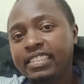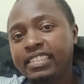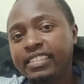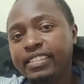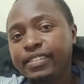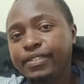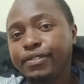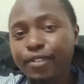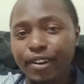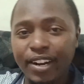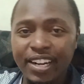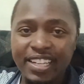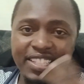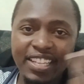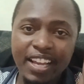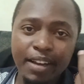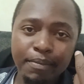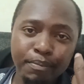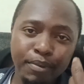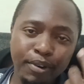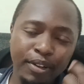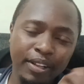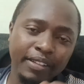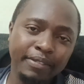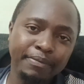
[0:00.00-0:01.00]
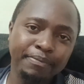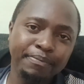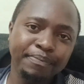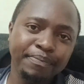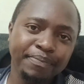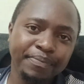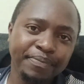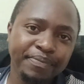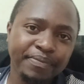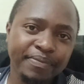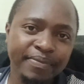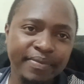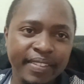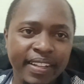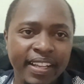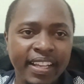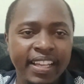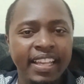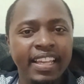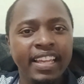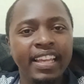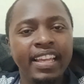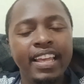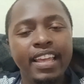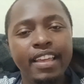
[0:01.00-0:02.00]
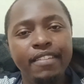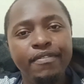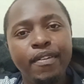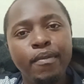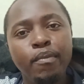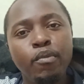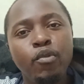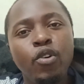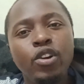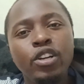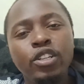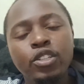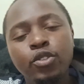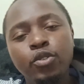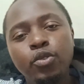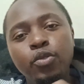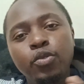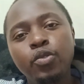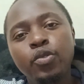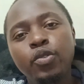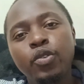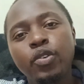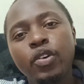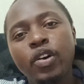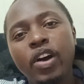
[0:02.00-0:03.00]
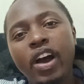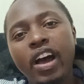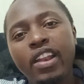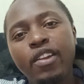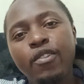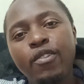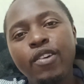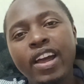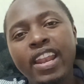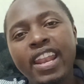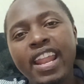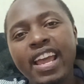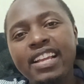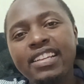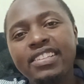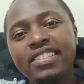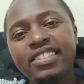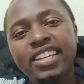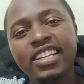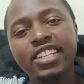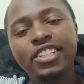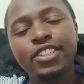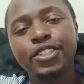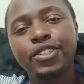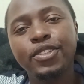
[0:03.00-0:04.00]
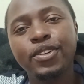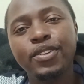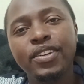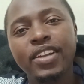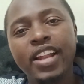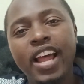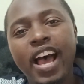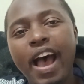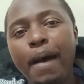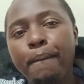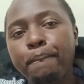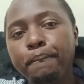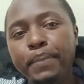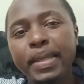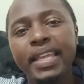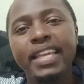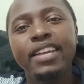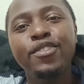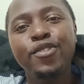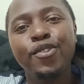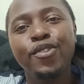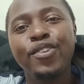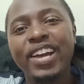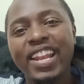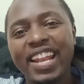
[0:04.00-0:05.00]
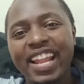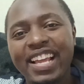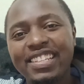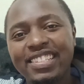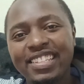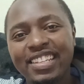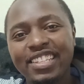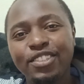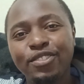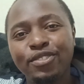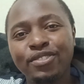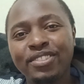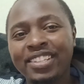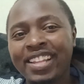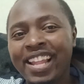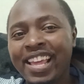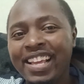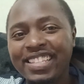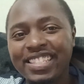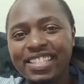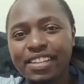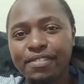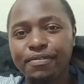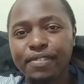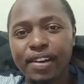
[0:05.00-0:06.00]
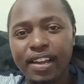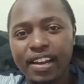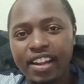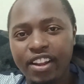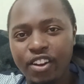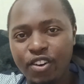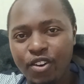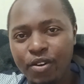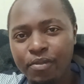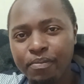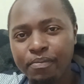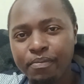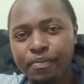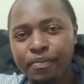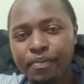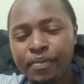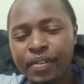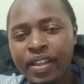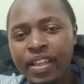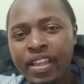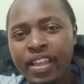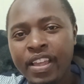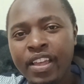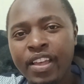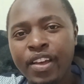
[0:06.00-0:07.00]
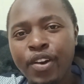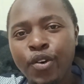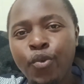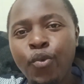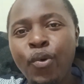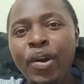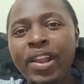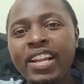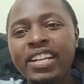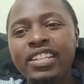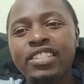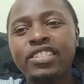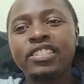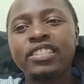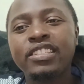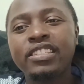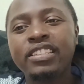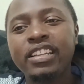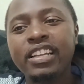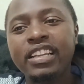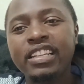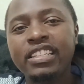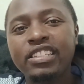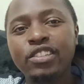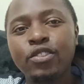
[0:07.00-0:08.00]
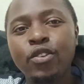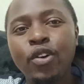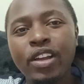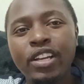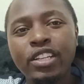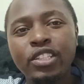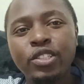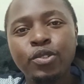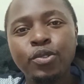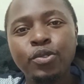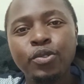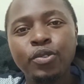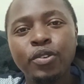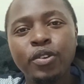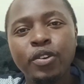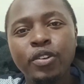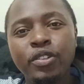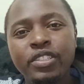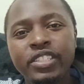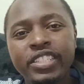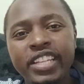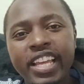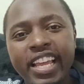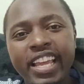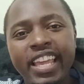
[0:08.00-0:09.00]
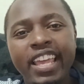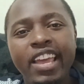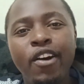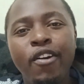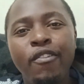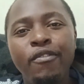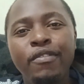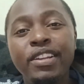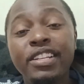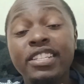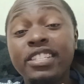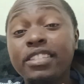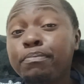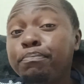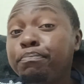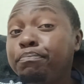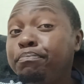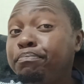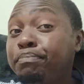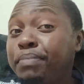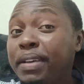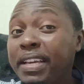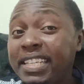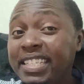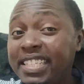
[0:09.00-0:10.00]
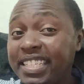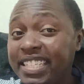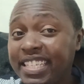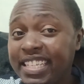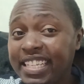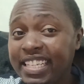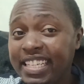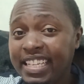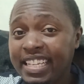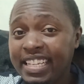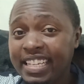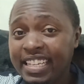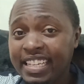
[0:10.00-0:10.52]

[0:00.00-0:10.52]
For example, if I'm going to an organization, a big organization like Safaricom, when it's going to take care of its petty